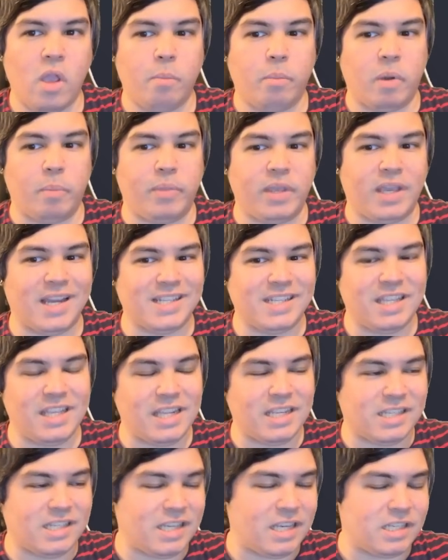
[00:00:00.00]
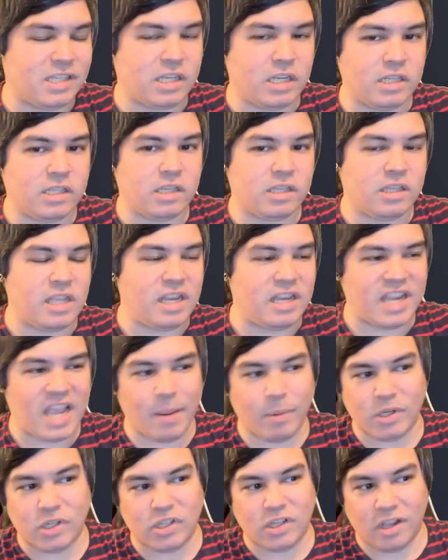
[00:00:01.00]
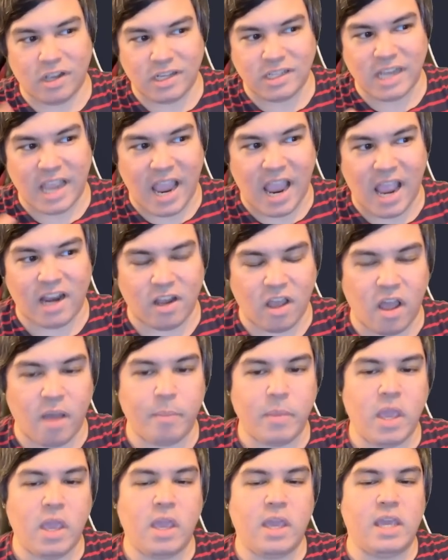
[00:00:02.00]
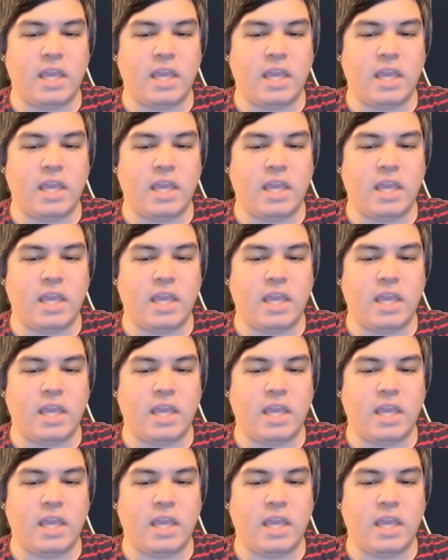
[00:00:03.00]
but because of the assistance, the damage does add up.